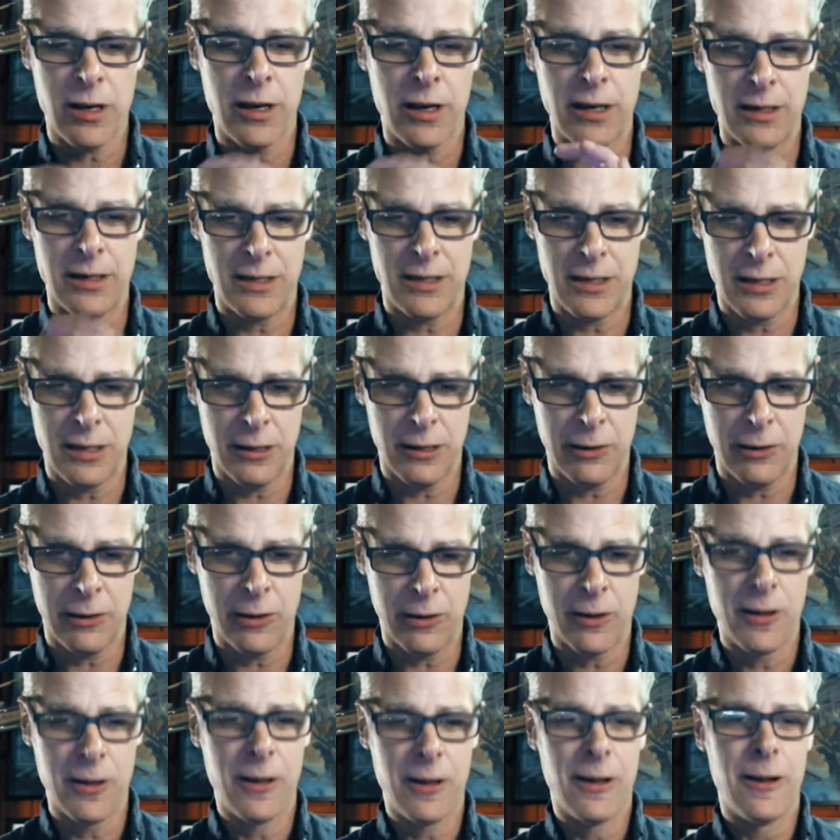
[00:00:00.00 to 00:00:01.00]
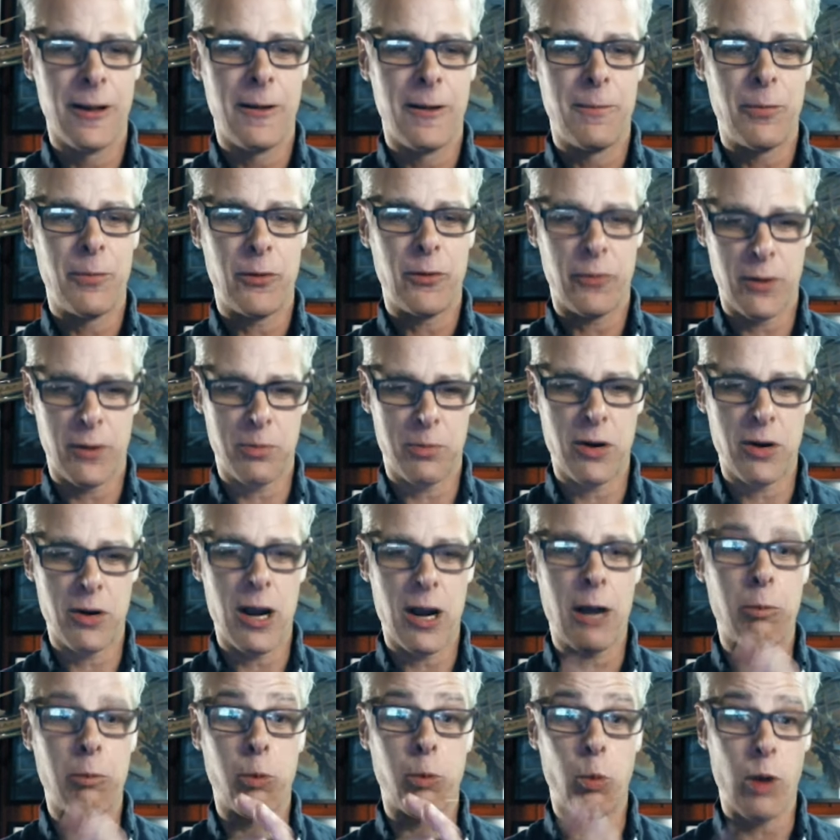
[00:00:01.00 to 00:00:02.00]
a deal for a
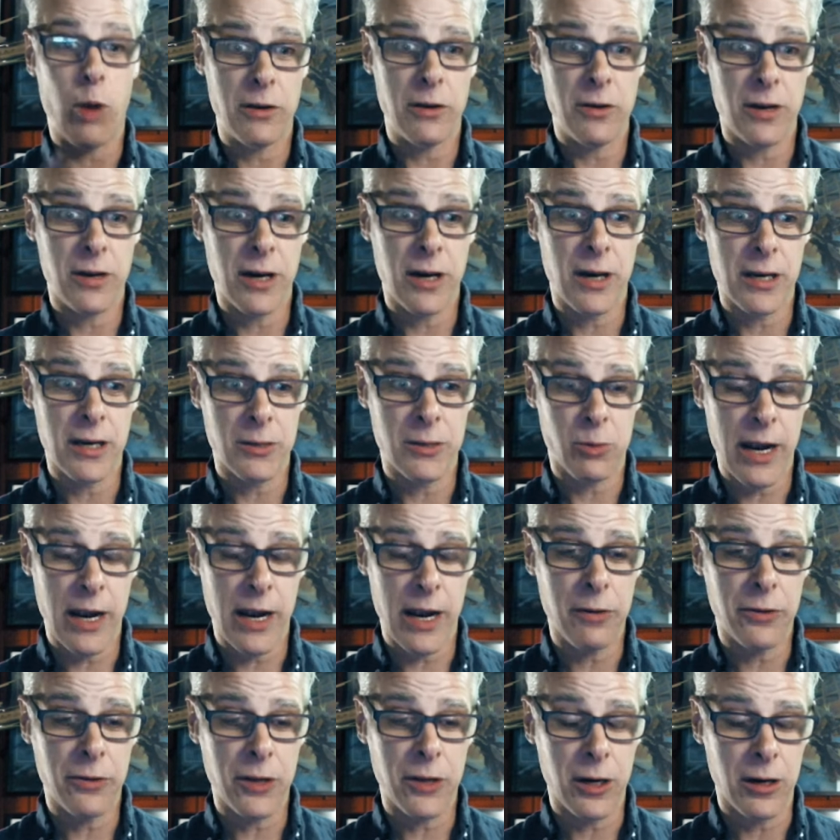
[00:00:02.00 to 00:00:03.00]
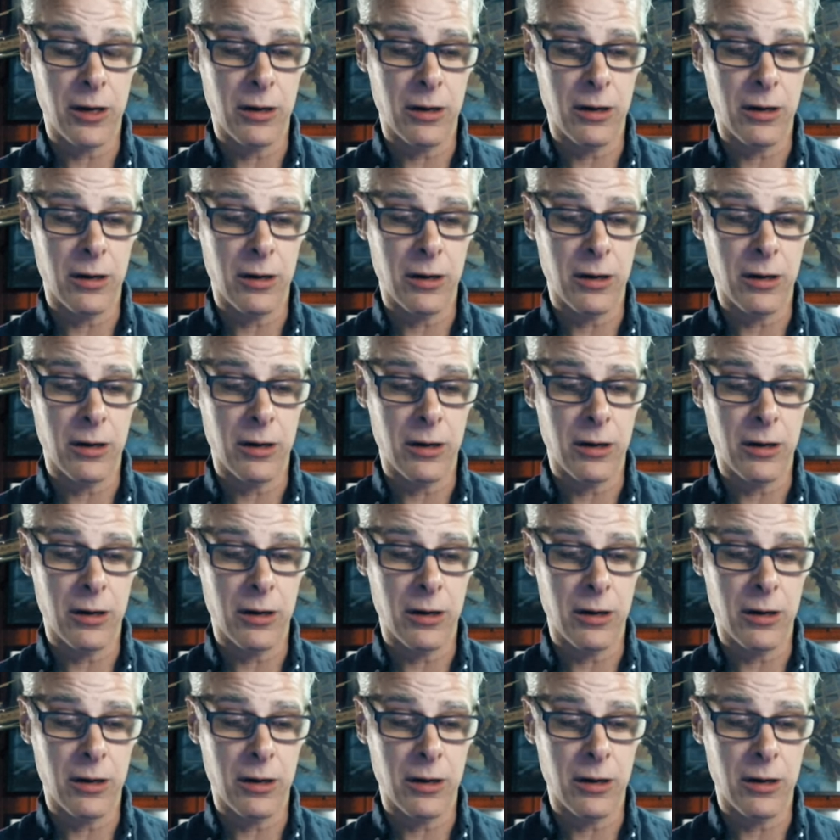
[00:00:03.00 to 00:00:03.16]
prop while you guys were out